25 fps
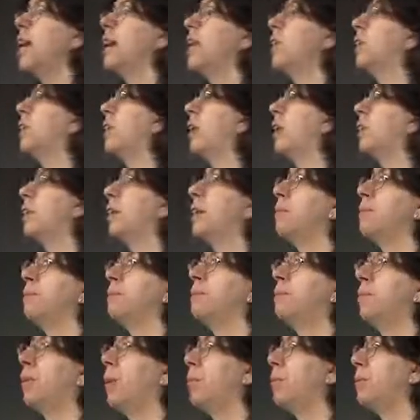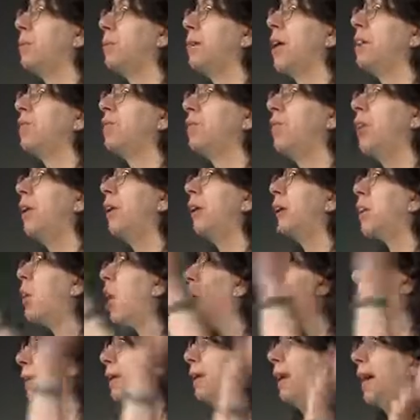You can represent very
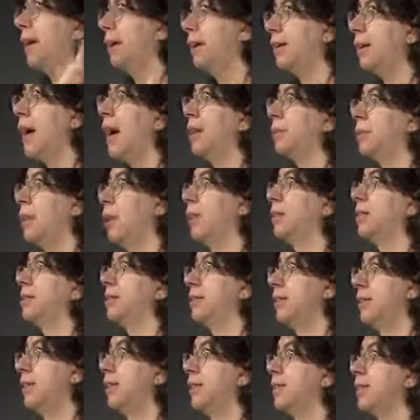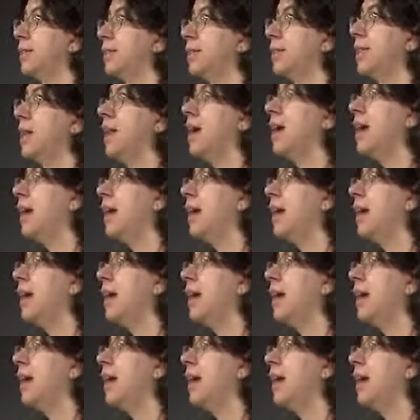complicated hypotheses.